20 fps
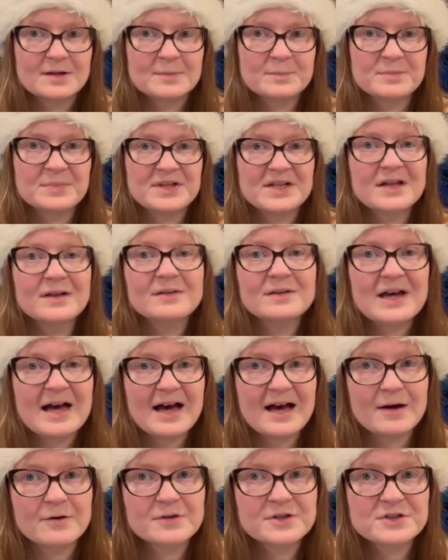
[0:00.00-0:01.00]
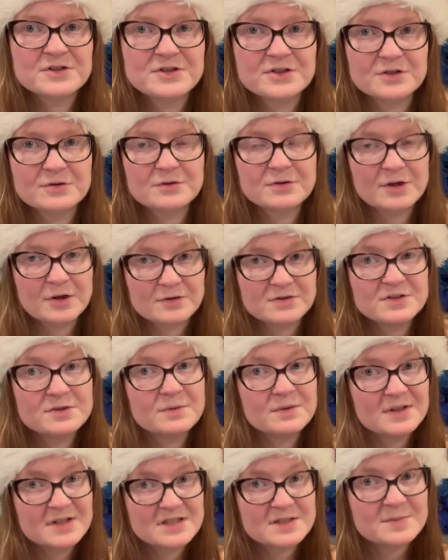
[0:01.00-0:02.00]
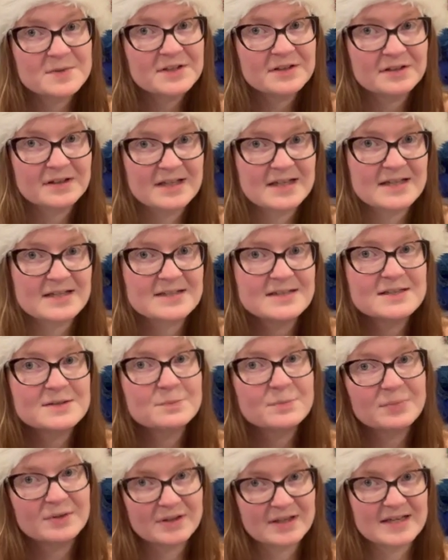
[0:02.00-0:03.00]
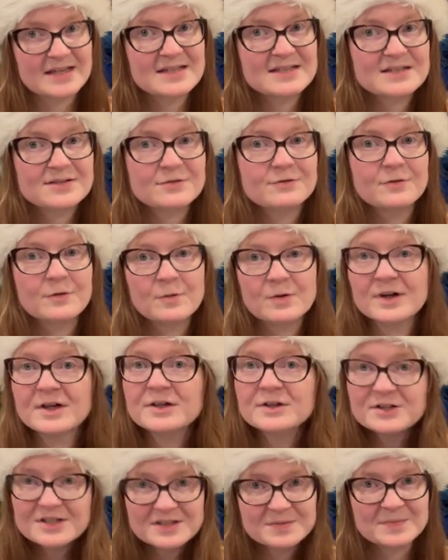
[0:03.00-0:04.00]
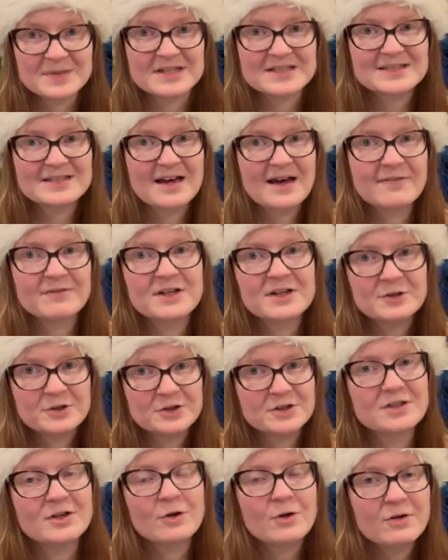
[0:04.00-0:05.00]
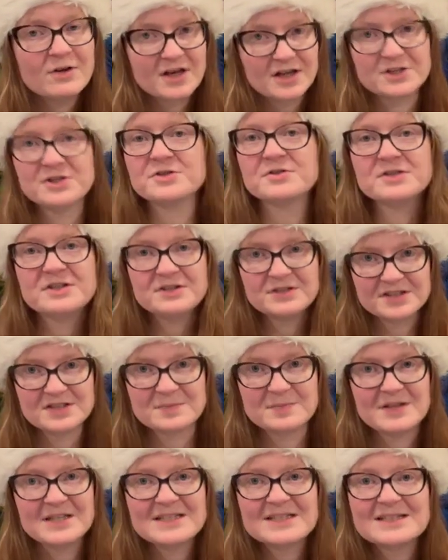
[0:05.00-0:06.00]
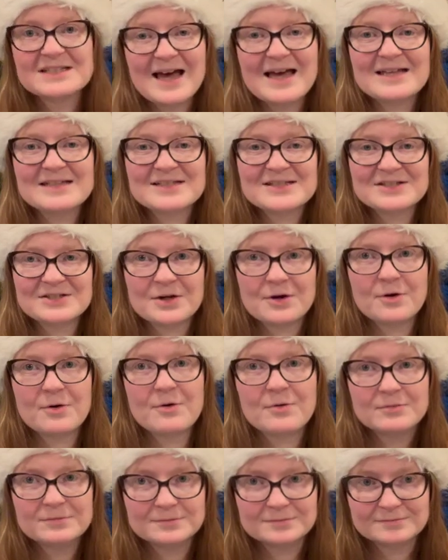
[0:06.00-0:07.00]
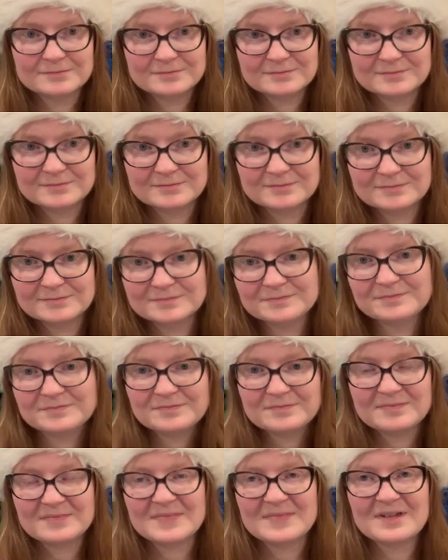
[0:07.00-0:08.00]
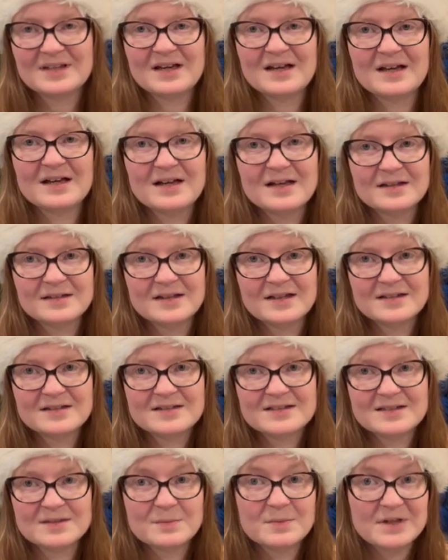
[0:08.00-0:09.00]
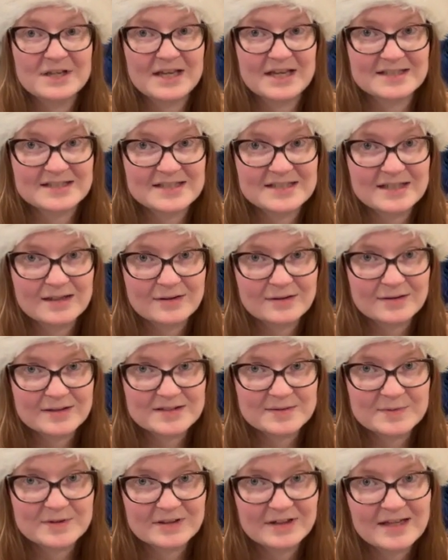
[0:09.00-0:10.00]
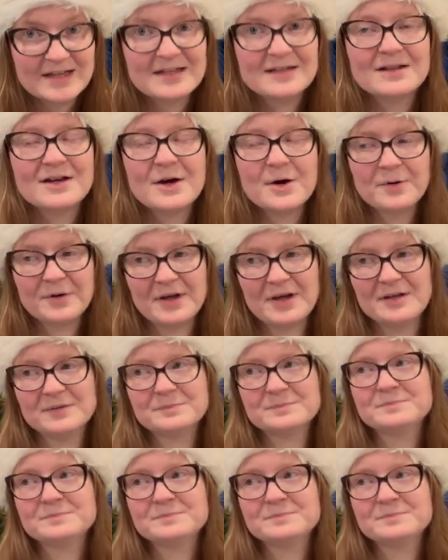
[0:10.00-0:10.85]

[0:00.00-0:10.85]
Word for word: be allowed to go to Elizabeth Lane's place for Christmas, have a good old country Christmas. And so uh, somebody has to tell Elizabeth Lane. Okay.